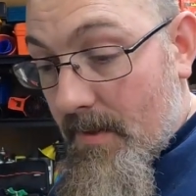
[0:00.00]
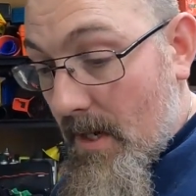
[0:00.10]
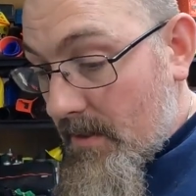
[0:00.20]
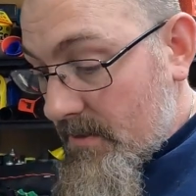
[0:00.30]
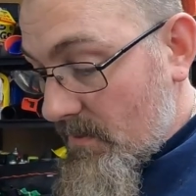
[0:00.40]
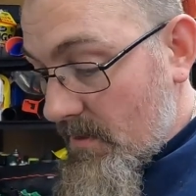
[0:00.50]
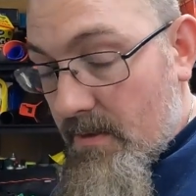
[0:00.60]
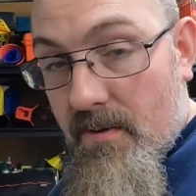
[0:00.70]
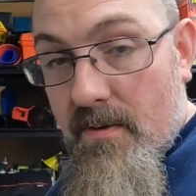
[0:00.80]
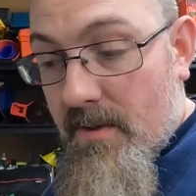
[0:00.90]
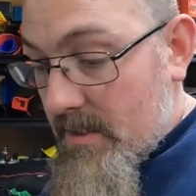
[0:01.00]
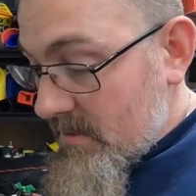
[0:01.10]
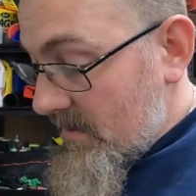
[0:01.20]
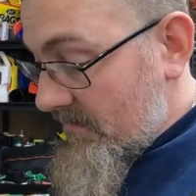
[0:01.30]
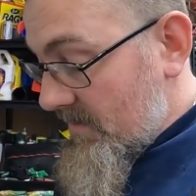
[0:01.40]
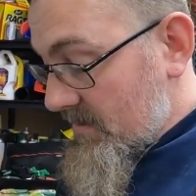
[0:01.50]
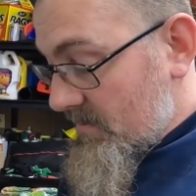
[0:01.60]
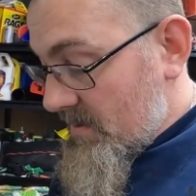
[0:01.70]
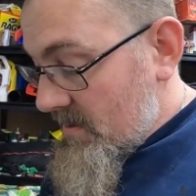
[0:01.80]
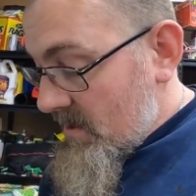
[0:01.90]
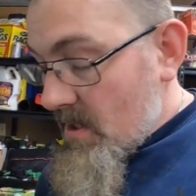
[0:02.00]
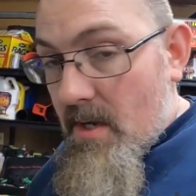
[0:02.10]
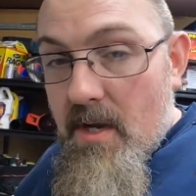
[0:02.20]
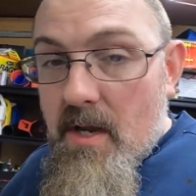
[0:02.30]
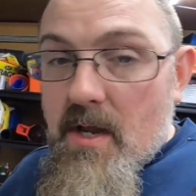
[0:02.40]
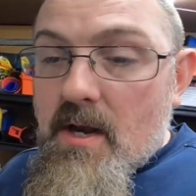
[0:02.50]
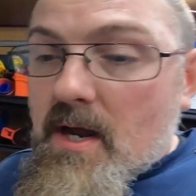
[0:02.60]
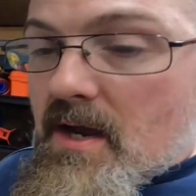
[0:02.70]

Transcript: yeah, so we're gonna do it. That's it for this one, and